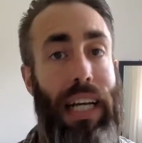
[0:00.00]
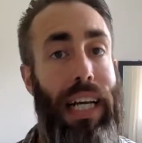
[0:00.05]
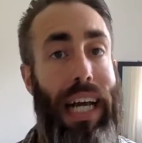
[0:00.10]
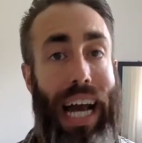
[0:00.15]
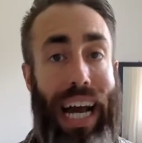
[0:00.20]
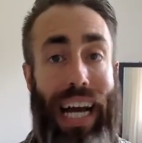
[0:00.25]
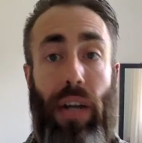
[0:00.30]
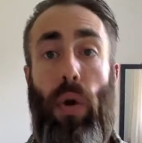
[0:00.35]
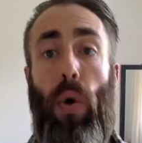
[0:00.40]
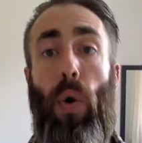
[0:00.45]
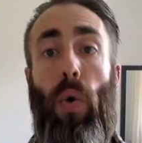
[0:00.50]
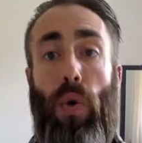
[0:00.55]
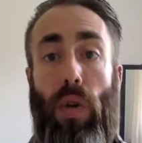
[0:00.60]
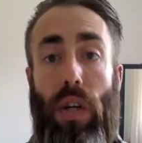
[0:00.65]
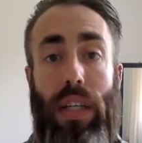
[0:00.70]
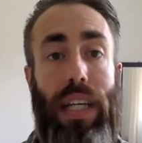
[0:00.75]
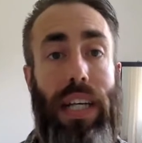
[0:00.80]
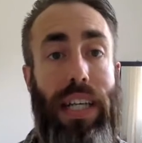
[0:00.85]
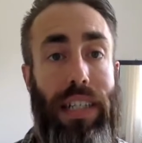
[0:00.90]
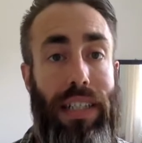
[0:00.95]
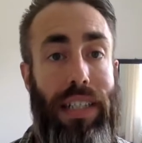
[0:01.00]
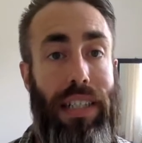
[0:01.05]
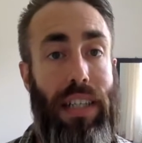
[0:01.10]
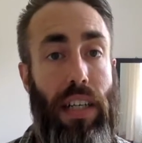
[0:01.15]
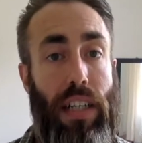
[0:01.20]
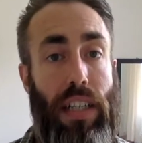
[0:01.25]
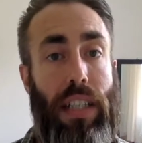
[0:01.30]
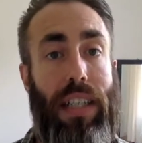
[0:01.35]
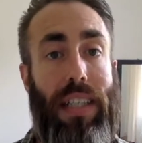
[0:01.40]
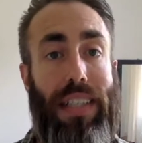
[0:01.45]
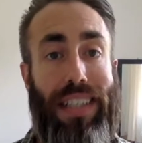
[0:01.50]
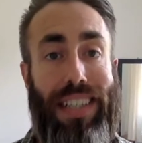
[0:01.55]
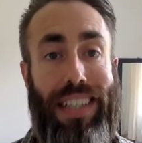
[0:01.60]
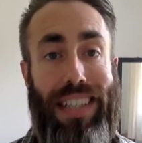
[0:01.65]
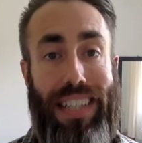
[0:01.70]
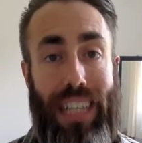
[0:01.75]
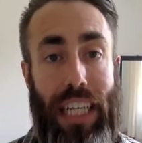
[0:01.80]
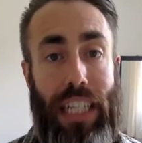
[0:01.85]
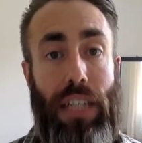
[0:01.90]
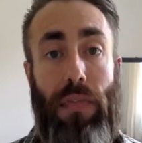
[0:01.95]
Anne Hornaday discussed the
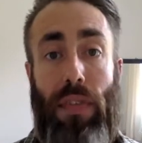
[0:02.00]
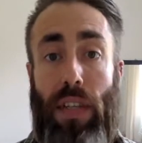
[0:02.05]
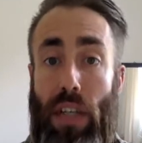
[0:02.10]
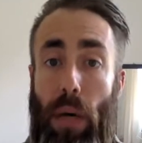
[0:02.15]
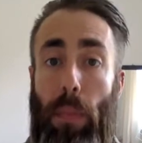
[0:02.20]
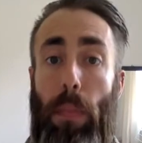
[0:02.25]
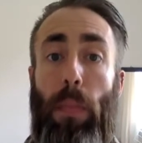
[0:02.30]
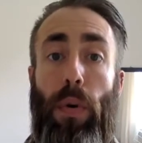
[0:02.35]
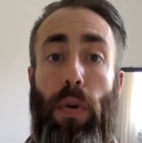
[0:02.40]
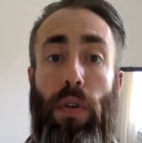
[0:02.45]
success of a number